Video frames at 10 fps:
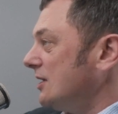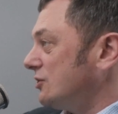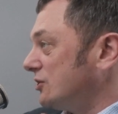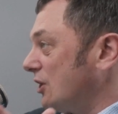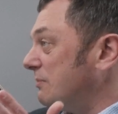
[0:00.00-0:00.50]

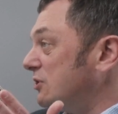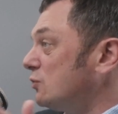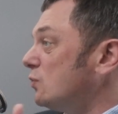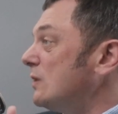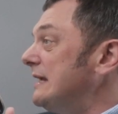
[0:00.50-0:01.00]
So
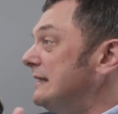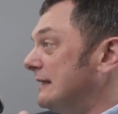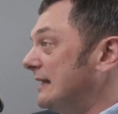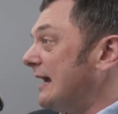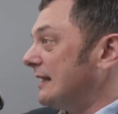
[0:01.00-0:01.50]
between
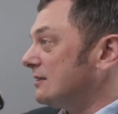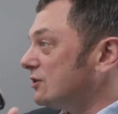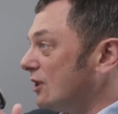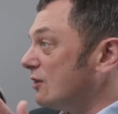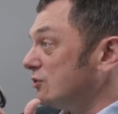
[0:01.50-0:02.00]

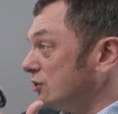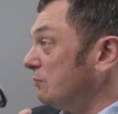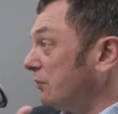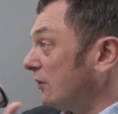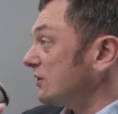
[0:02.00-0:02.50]
those two
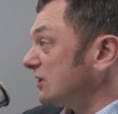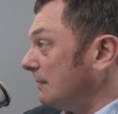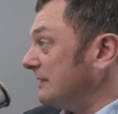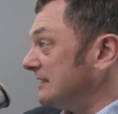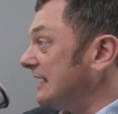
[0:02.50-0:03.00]
products
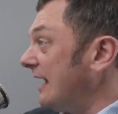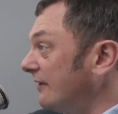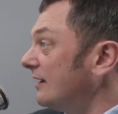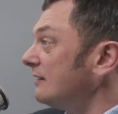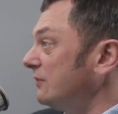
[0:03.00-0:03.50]
coming
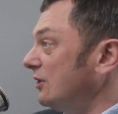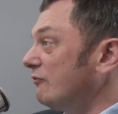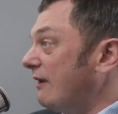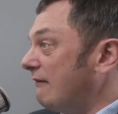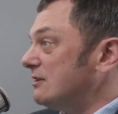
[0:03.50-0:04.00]
together,
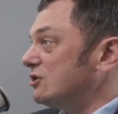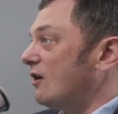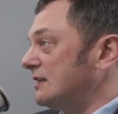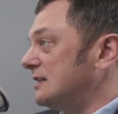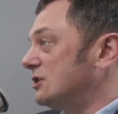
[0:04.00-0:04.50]
very
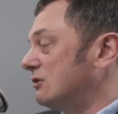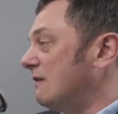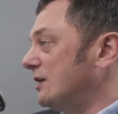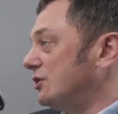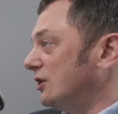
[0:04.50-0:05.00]
tight
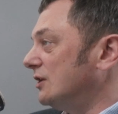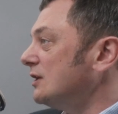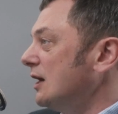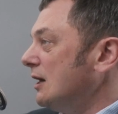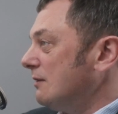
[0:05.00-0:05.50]
integration
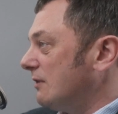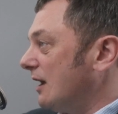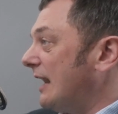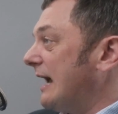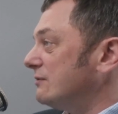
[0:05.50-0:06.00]
that
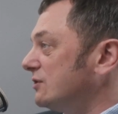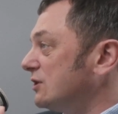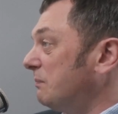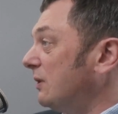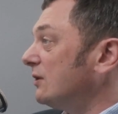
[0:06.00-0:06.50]
allows you
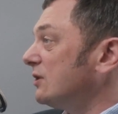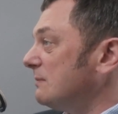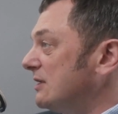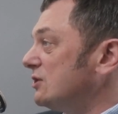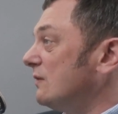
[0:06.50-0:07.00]
to plug them
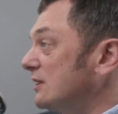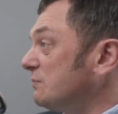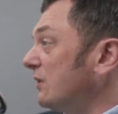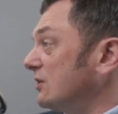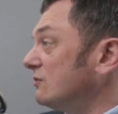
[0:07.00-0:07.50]
into your
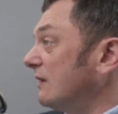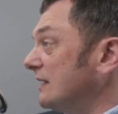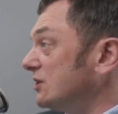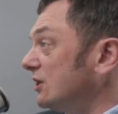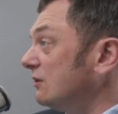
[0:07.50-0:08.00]

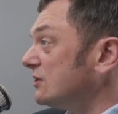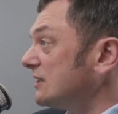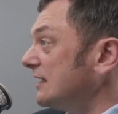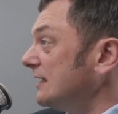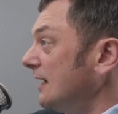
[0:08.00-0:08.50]
enterprise-grade
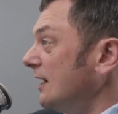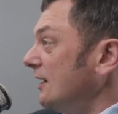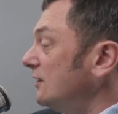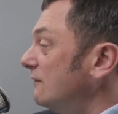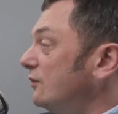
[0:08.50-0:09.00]
security,
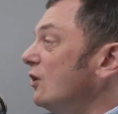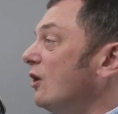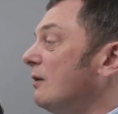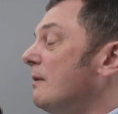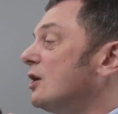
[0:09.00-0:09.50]
you've
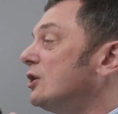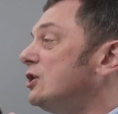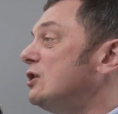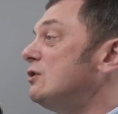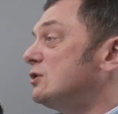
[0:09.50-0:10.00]
got a
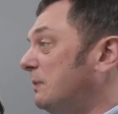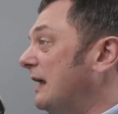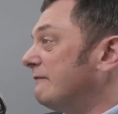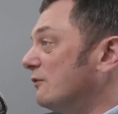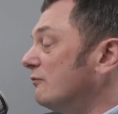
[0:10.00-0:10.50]
huge
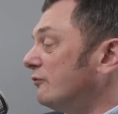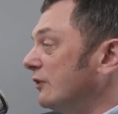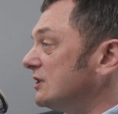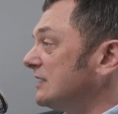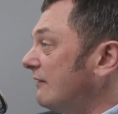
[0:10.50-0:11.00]
platform for
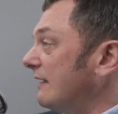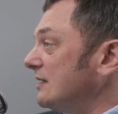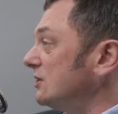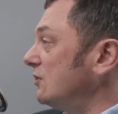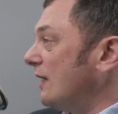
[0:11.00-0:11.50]

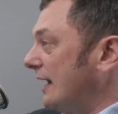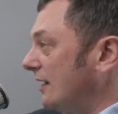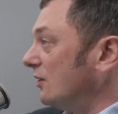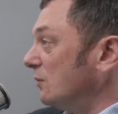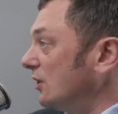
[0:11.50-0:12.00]
accelerating your
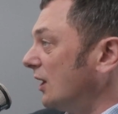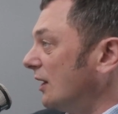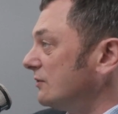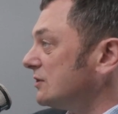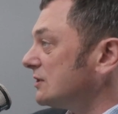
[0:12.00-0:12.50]
AI
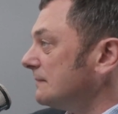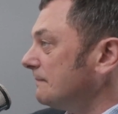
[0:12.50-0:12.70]
workloads.